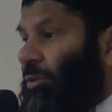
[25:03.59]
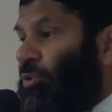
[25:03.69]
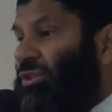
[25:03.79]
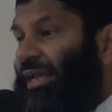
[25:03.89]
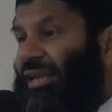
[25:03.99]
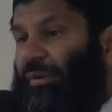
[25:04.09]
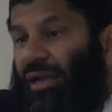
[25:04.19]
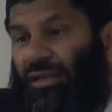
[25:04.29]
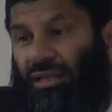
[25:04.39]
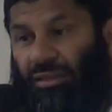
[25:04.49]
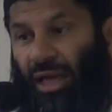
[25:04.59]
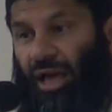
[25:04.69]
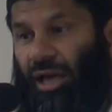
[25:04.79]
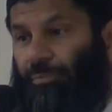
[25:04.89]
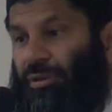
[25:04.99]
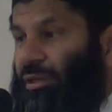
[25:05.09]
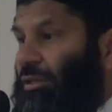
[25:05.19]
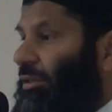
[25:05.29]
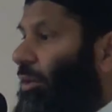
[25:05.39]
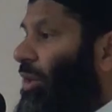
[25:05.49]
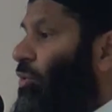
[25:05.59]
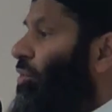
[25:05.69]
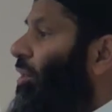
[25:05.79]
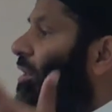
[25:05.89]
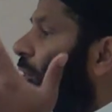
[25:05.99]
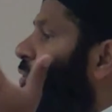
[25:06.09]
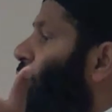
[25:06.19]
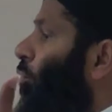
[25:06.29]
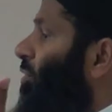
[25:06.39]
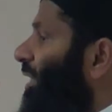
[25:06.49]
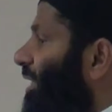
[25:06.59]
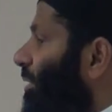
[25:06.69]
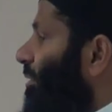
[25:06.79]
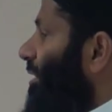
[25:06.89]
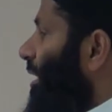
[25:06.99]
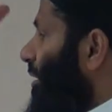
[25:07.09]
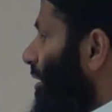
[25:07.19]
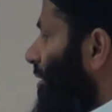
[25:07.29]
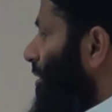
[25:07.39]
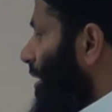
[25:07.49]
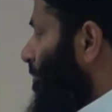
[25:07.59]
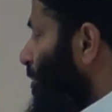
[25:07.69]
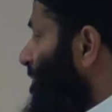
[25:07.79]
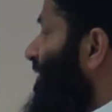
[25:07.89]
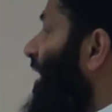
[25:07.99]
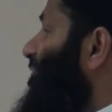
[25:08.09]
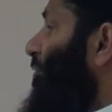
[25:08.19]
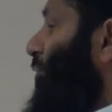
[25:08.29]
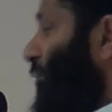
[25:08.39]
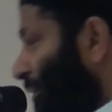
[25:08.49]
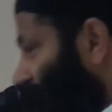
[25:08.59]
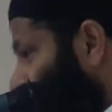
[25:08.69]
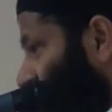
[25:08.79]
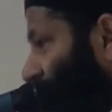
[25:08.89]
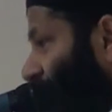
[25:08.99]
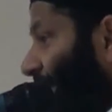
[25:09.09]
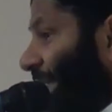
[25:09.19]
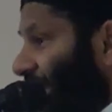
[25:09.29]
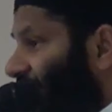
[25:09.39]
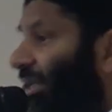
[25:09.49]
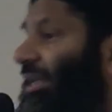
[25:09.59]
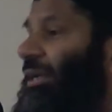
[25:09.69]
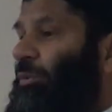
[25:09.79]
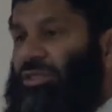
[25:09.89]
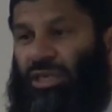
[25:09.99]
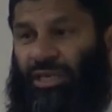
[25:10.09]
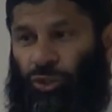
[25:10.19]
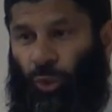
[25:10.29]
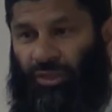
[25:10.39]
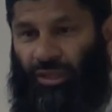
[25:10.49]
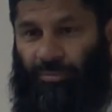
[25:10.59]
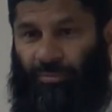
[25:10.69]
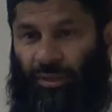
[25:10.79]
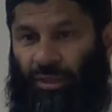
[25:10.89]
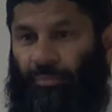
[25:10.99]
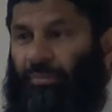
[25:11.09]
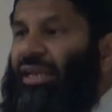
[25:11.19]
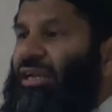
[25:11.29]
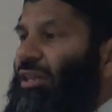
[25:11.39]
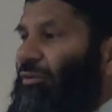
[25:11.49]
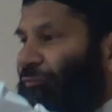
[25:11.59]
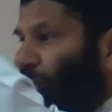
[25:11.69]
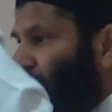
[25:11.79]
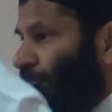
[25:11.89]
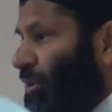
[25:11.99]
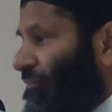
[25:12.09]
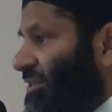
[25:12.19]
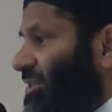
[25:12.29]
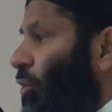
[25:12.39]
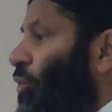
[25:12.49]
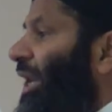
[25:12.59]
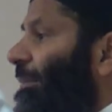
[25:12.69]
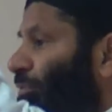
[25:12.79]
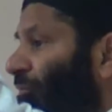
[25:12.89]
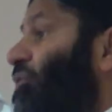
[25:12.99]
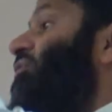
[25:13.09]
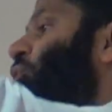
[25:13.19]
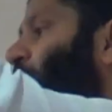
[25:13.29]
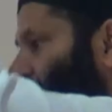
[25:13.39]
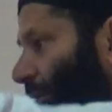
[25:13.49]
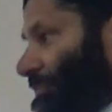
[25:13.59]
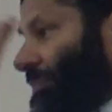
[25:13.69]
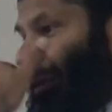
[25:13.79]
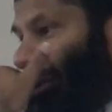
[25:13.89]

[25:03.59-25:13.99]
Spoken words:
Musaylim al-Qadir, the one who said he was a prophet after Rasulullah. Even he joined them. Many other false prophets who claimed prophet joined them.